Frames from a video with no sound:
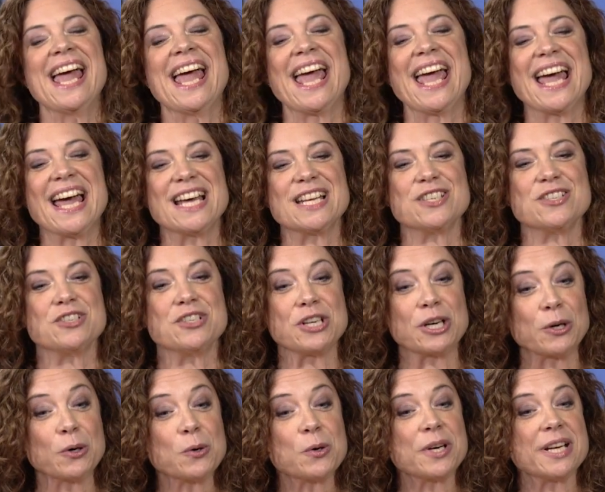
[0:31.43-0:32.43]
And
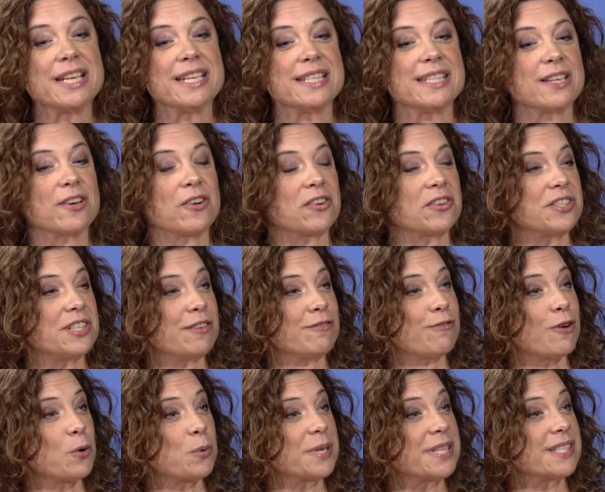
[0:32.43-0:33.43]
gerokinesiology
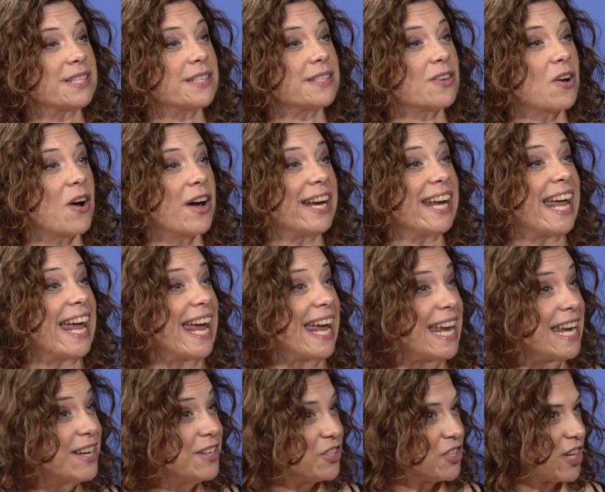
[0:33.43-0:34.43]
focuses on
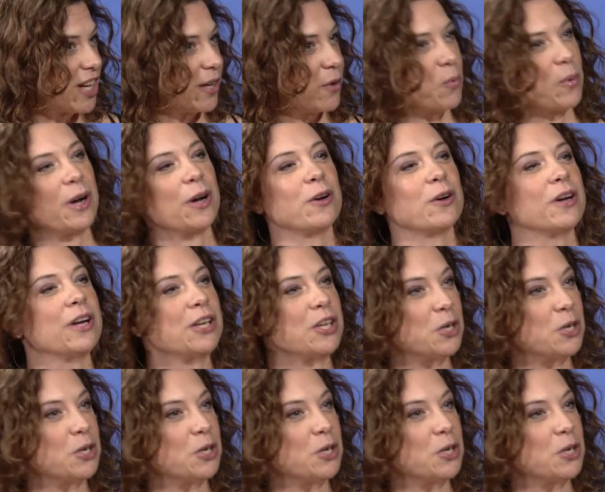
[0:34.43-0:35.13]
aging where